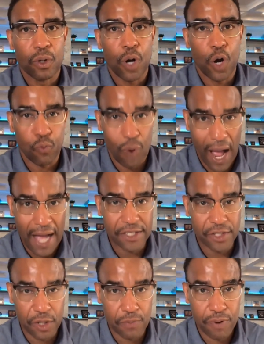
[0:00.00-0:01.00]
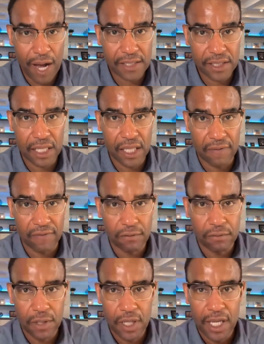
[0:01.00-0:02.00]
a rise in your prostate
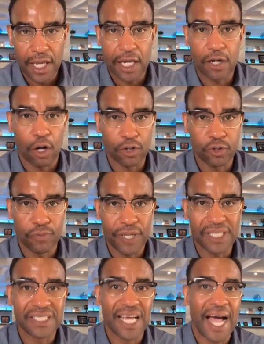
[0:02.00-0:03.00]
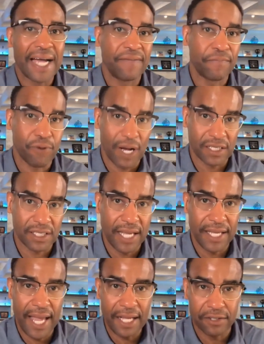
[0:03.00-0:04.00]
level can also be a sign of
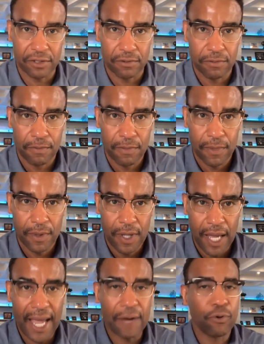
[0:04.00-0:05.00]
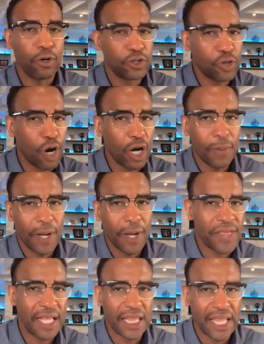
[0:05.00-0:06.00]
prostate cancer. And we're going to talk about
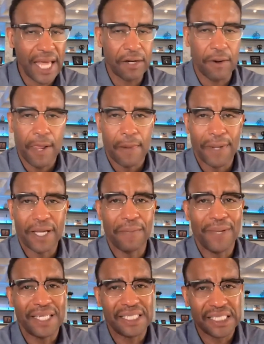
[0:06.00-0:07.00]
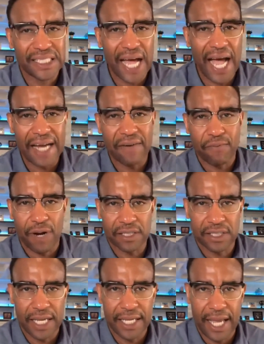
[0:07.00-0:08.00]
that later, but can be a sign of
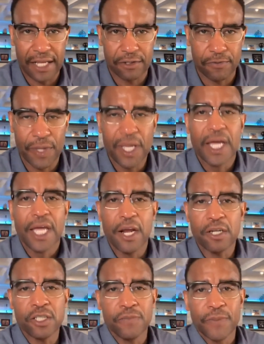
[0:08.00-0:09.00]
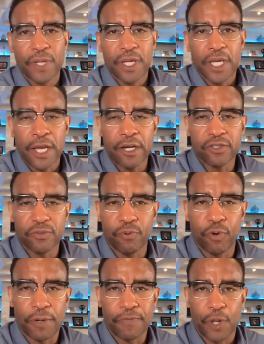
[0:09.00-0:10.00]
prostate cancer. Here's the
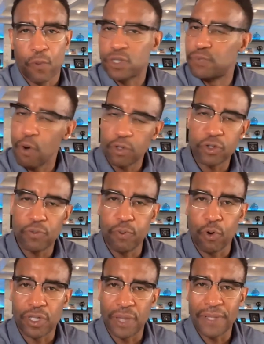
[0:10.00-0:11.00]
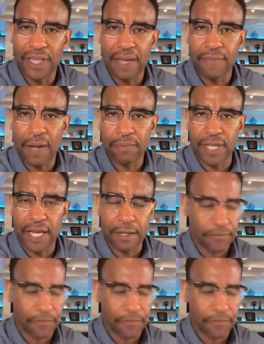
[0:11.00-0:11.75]
point. What's most important, let me land my plane.